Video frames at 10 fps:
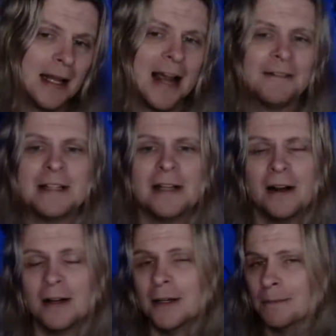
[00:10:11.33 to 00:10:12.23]

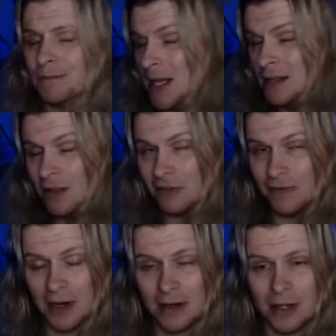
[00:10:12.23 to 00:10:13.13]
FTR, they looked
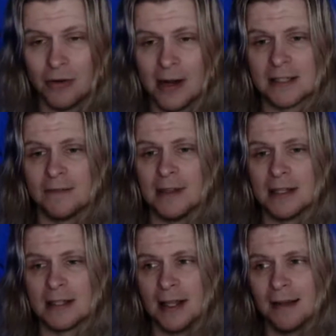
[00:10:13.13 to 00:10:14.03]
very aggressive in
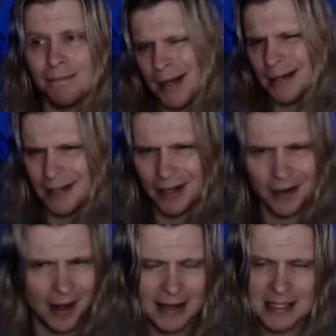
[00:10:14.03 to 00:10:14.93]
this thing, but,
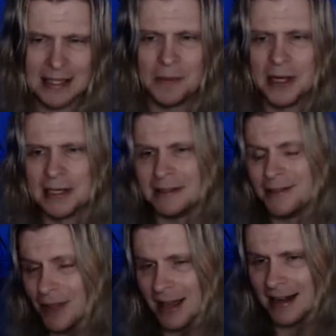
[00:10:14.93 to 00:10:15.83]
honestly, when
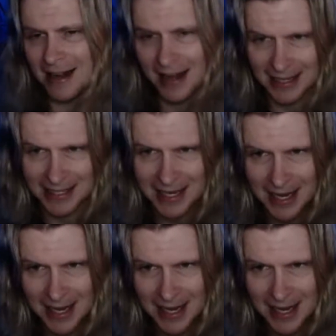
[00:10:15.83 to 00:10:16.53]
do they not?